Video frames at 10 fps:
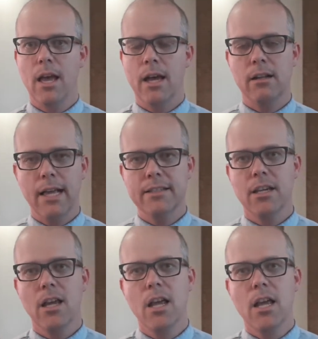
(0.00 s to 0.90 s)
And I'll ask,
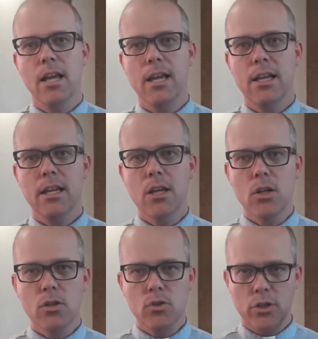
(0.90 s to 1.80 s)

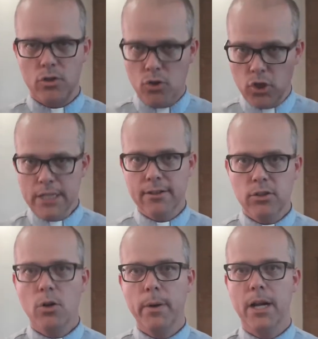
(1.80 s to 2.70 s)
just Jesus
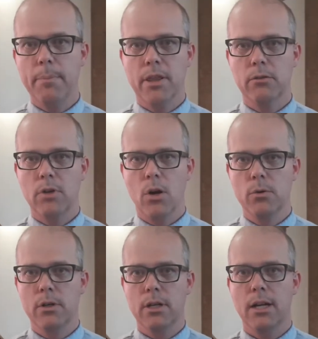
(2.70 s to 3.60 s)
showing up on the
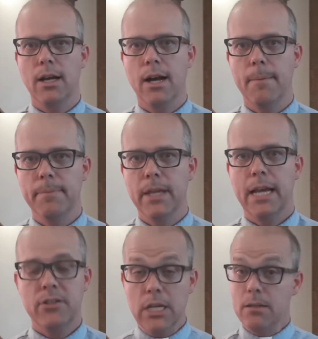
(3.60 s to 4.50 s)
road. Um,
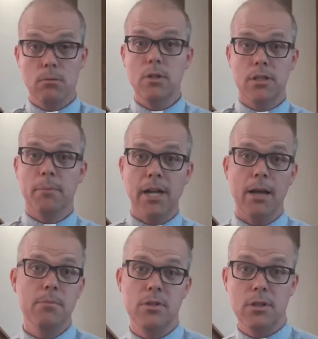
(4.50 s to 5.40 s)
actually,
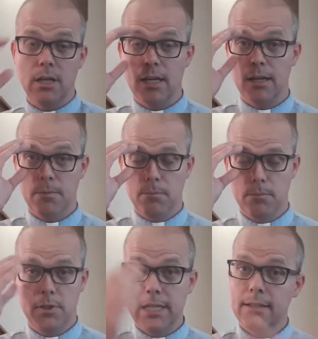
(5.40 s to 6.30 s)
sometimes uh,
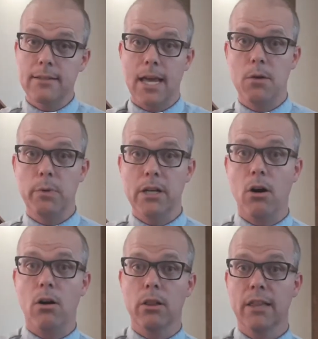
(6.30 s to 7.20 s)
since then, we
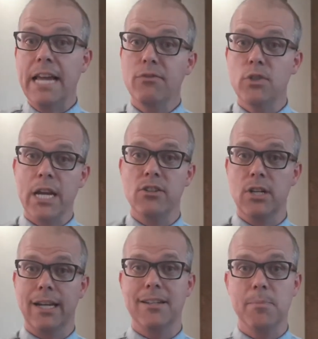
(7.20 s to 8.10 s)
call life
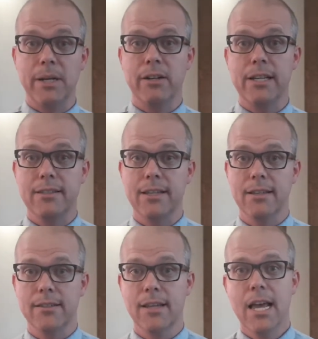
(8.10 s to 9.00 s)
changing
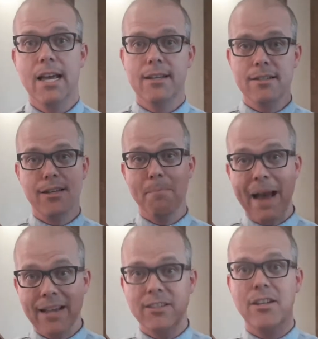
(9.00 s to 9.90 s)
experiences
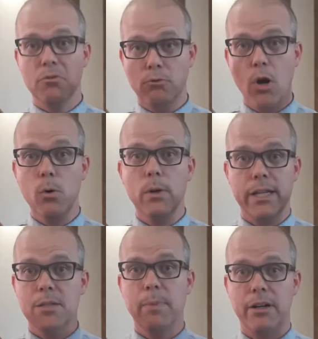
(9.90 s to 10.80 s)
Damascus Road
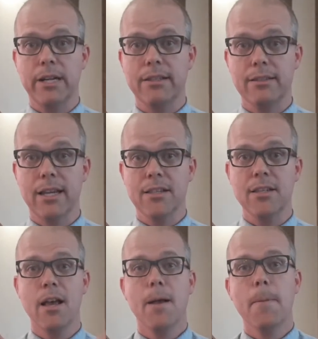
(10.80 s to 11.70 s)

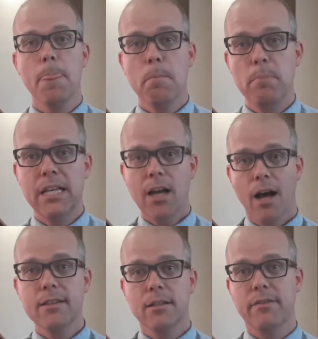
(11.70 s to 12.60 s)
experiences
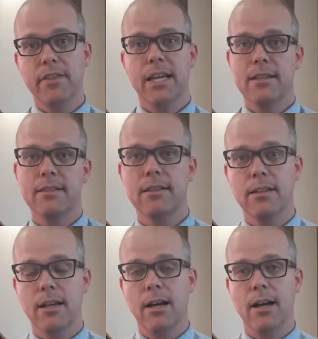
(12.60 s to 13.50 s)
because of this
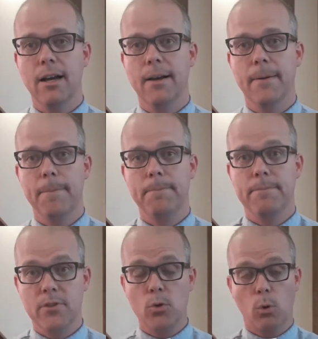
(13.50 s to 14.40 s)
uh,
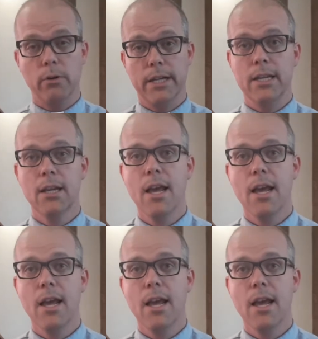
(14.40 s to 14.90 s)
story